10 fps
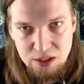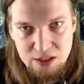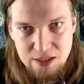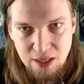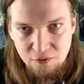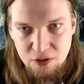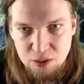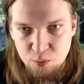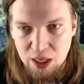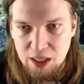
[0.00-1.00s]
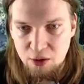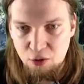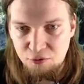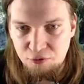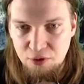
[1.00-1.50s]
definitely paying
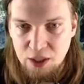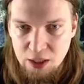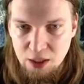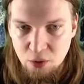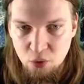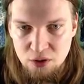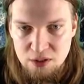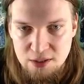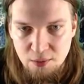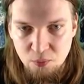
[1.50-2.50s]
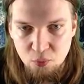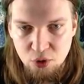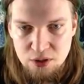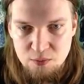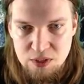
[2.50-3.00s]
off. We got some we
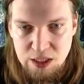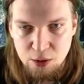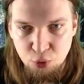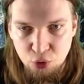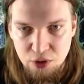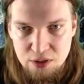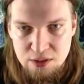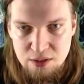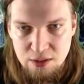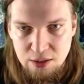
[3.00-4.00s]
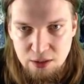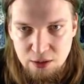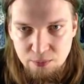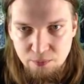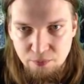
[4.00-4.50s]
got some skill points
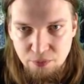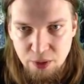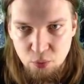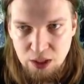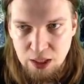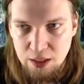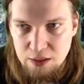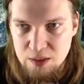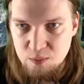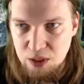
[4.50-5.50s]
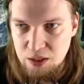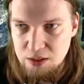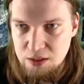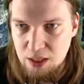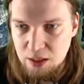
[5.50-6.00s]
um, that we can
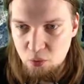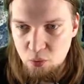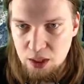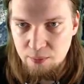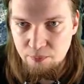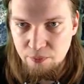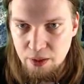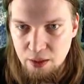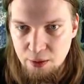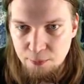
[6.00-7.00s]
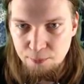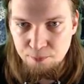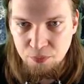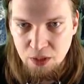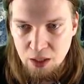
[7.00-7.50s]
spend. Yeah, go away. Um,
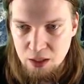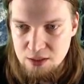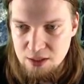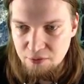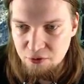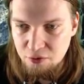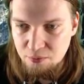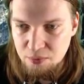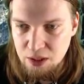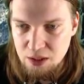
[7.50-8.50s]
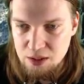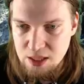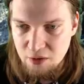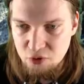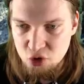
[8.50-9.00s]
Asleifr, he does
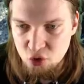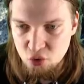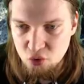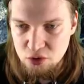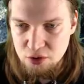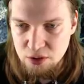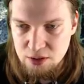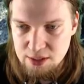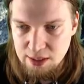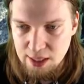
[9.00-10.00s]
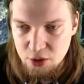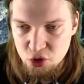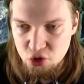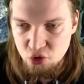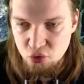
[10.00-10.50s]
have a sword, a single-edged
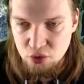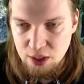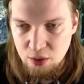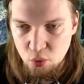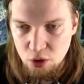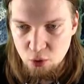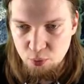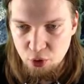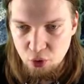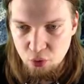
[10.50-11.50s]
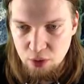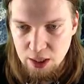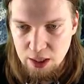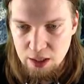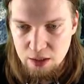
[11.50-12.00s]
sword, and a willow bow,
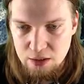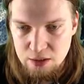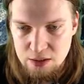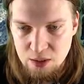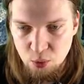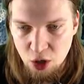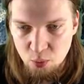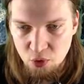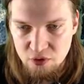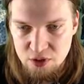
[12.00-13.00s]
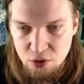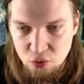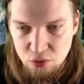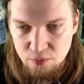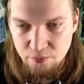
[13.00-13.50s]
and some armor of his
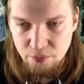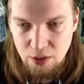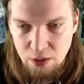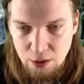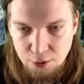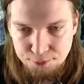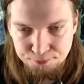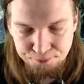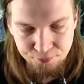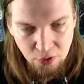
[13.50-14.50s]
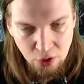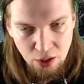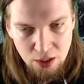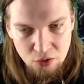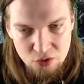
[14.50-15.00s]
own. Um,
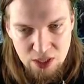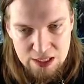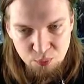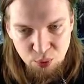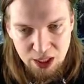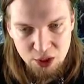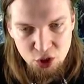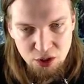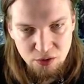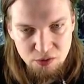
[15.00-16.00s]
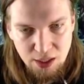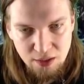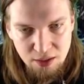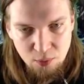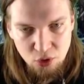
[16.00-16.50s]
he also has a pine shield. I
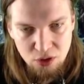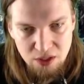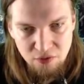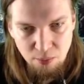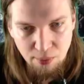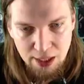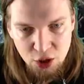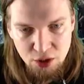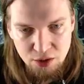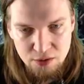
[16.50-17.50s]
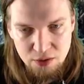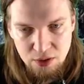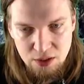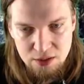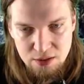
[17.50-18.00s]
think I'm going to give him my shield, so
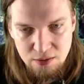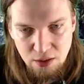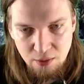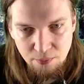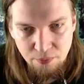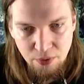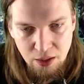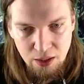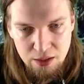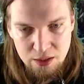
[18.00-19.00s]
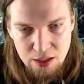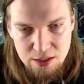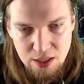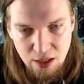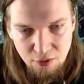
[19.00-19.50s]
he's um, it does
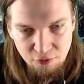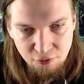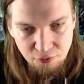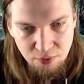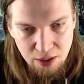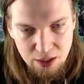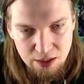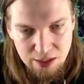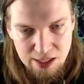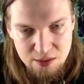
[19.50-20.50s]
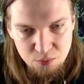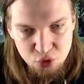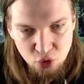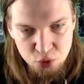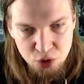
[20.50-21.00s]
have a little less
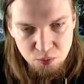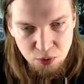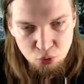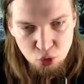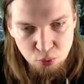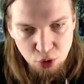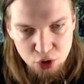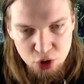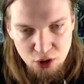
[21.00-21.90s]
absorption but more block chance